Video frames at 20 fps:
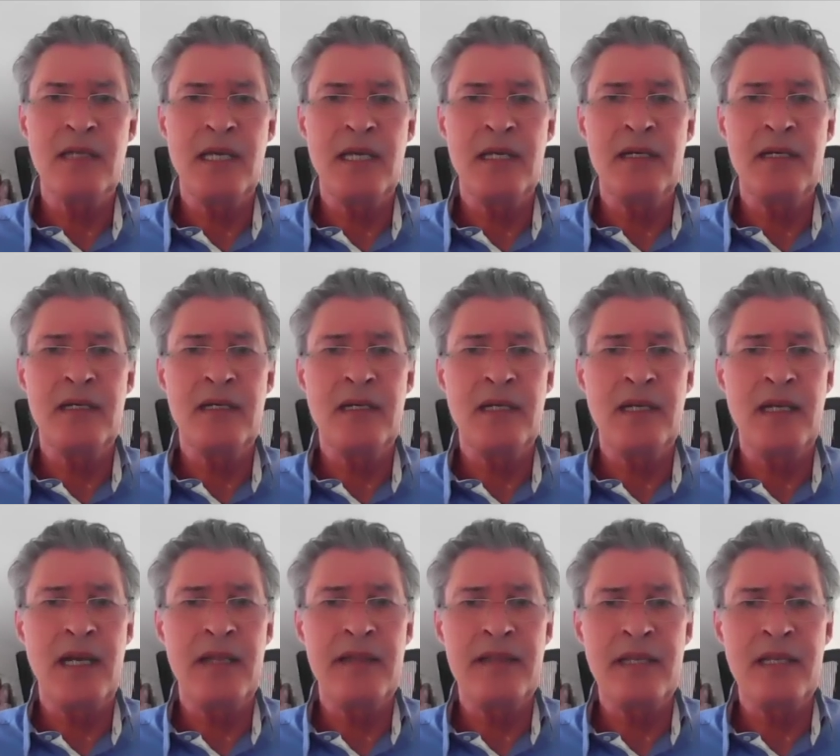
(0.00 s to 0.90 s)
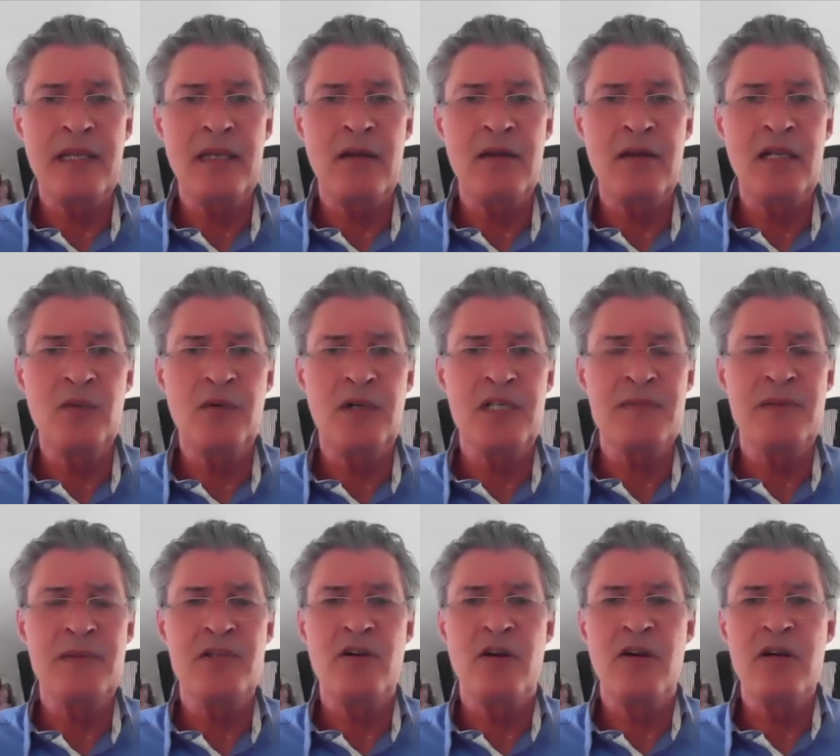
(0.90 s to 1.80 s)
And I think only once
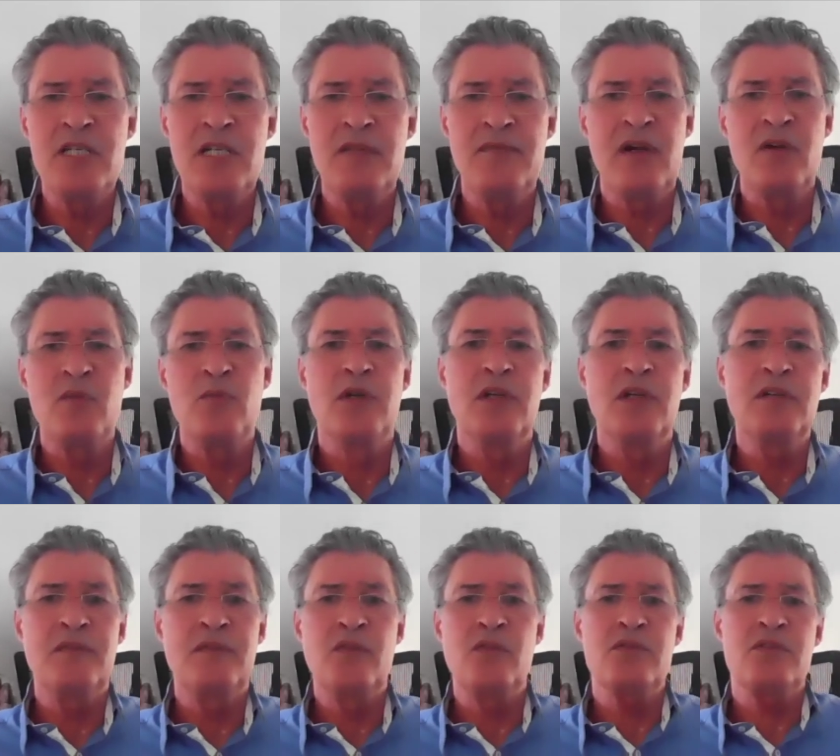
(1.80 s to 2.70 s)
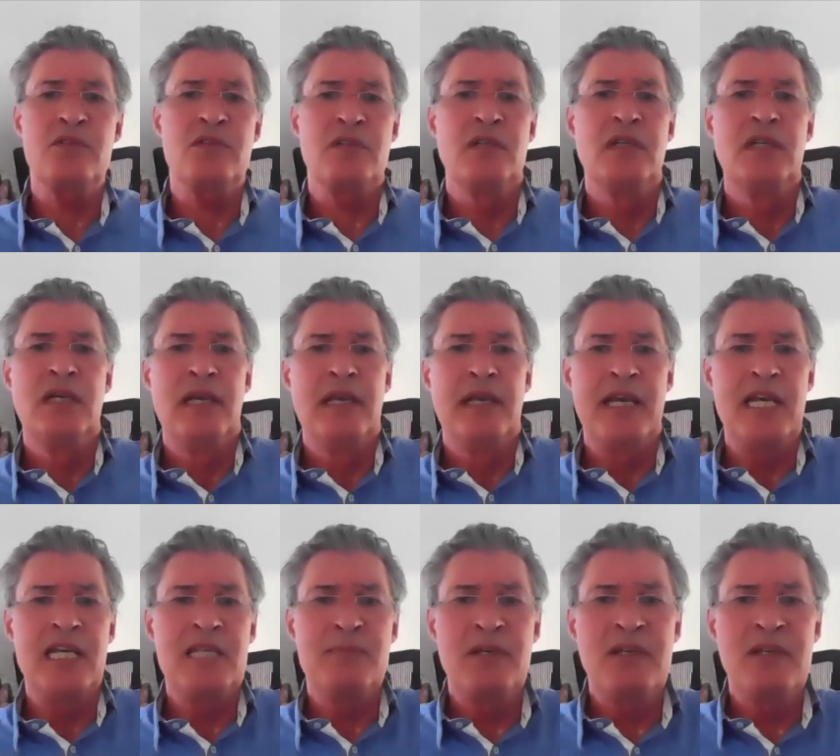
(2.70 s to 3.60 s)
majority of our workforce
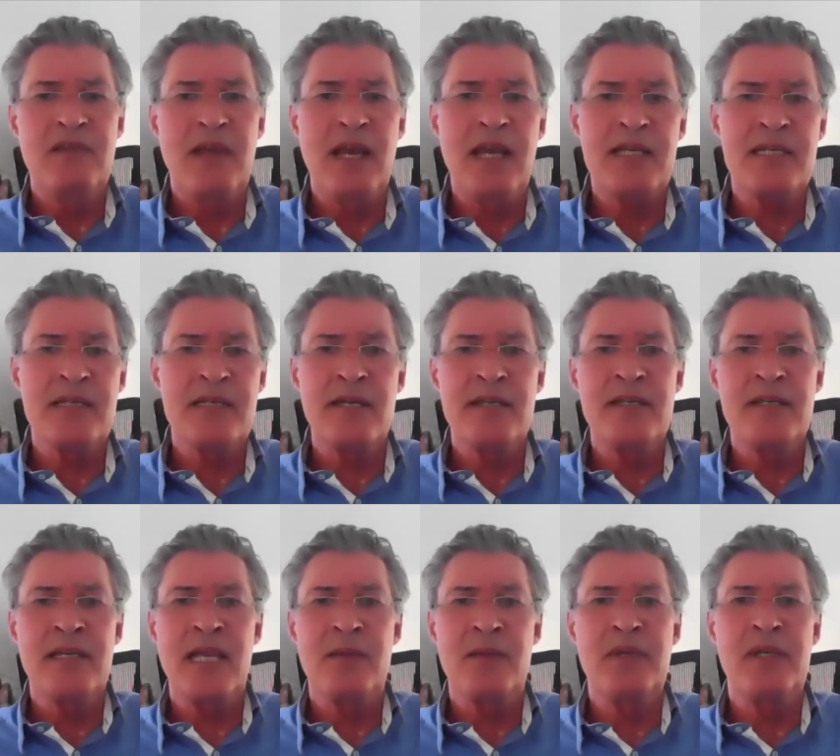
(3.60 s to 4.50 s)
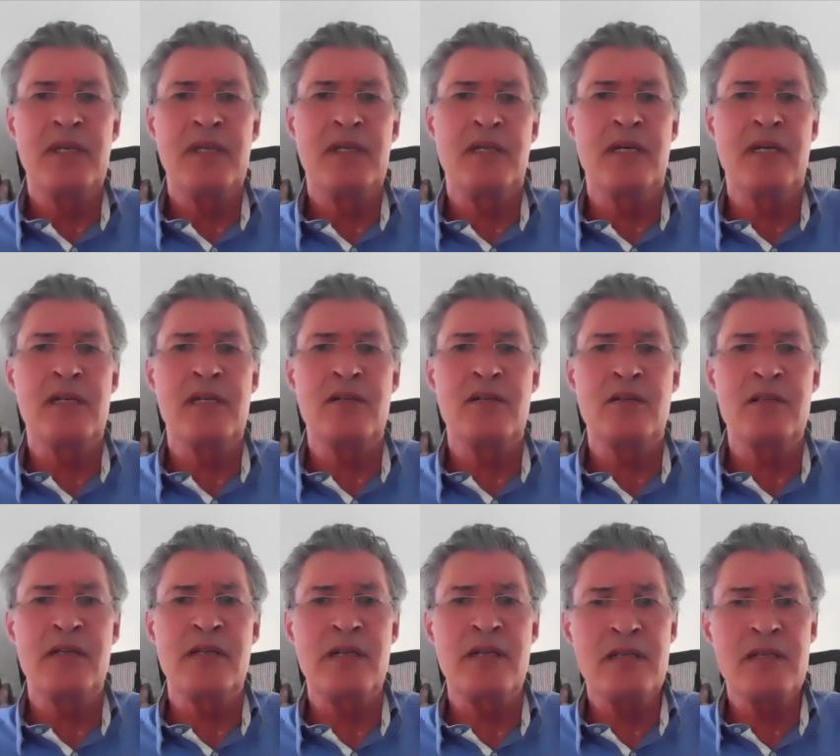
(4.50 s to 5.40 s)
has been vaccinated can we kind of
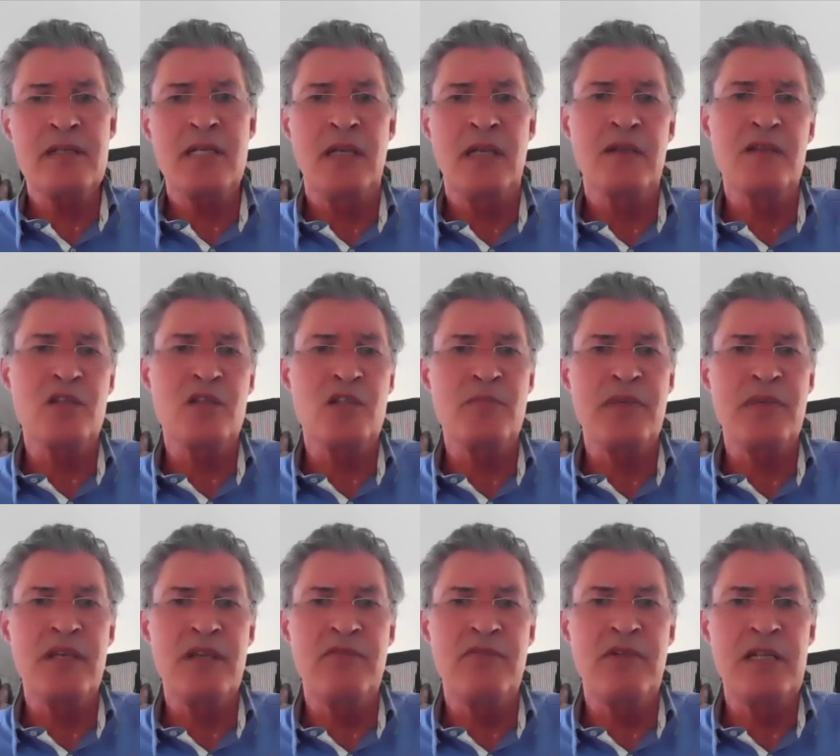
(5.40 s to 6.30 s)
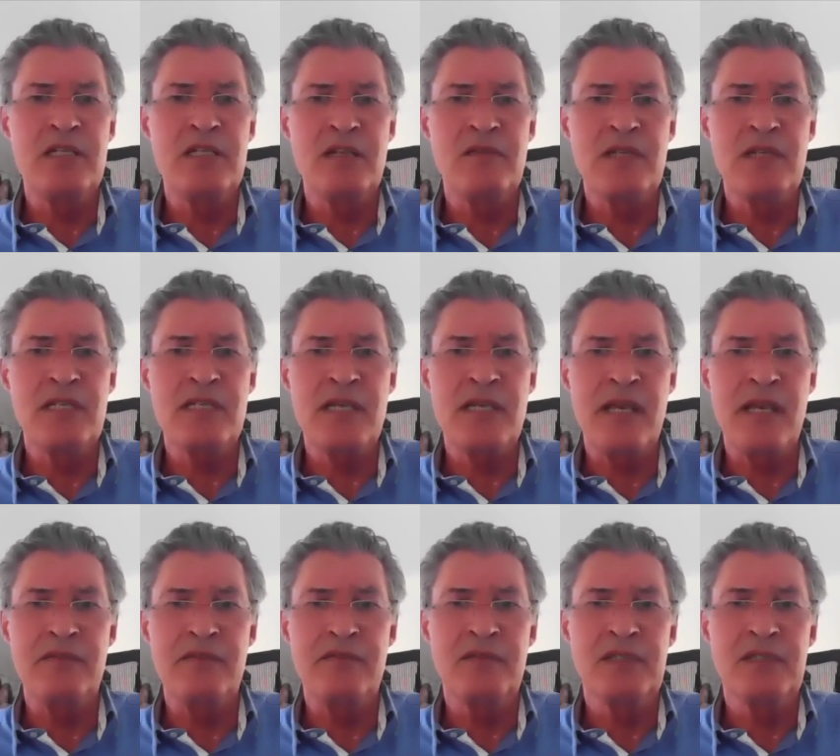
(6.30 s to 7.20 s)
consider ourselves to be relatively
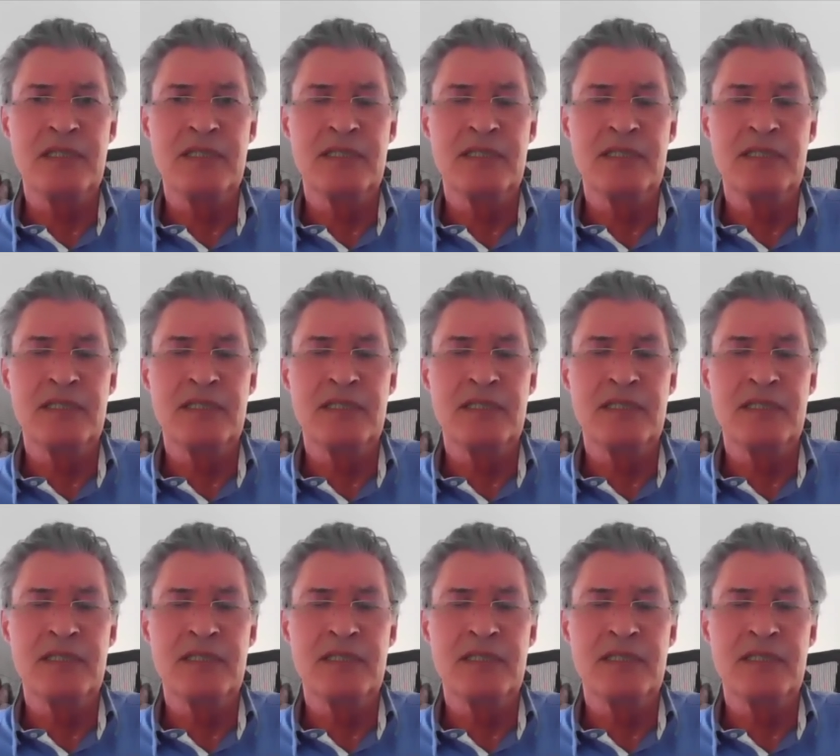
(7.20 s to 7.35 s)
safe.